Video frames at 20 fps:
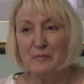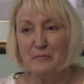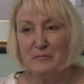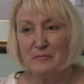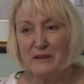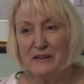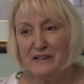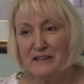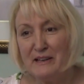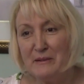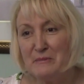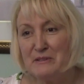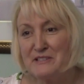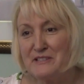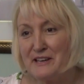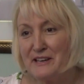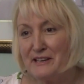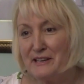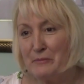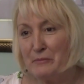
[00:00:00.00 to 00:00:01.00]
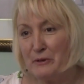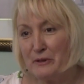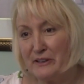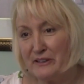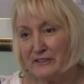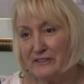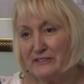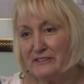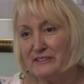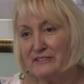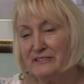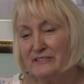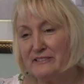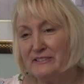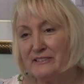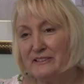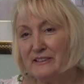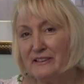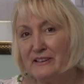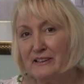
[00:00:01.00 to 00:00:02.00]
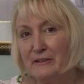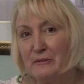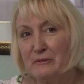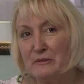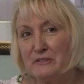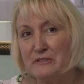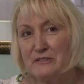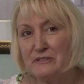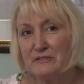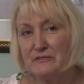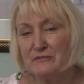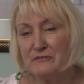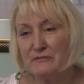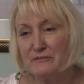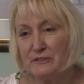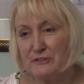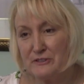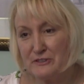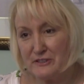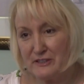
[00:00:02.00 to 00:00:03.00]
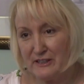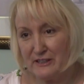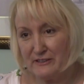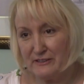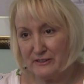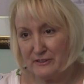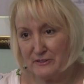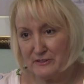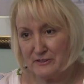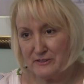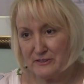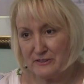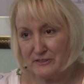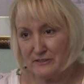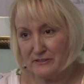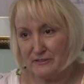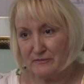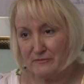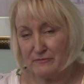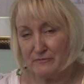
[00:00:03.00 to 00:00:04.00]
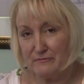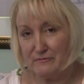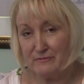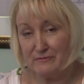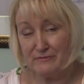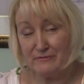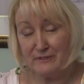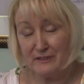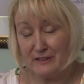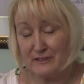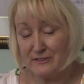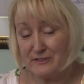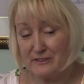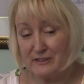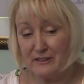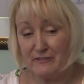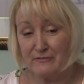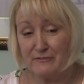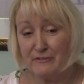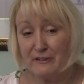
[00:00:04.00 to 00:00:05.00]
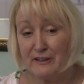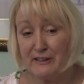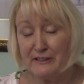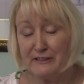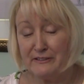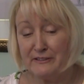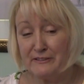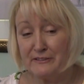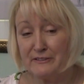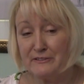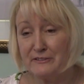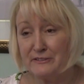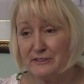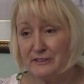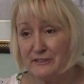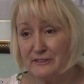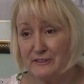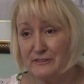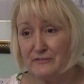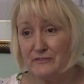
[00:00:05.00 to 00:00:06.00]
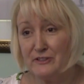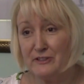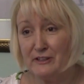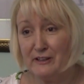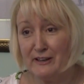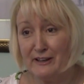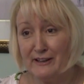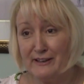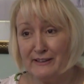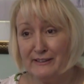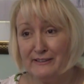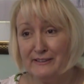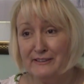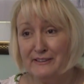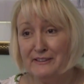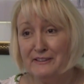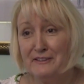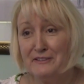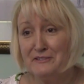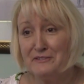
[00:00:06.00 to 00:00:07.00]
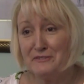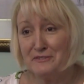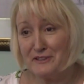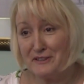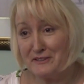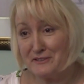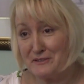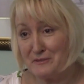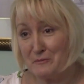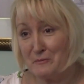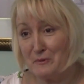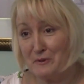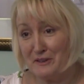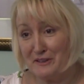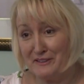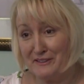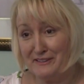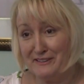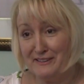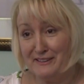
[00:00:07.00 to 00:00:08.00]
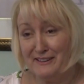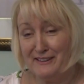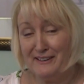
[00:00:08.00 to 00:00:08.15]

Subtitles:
My name is Annie Brandt. I was first diagnosed actually on Friday the 13th of July, 2001.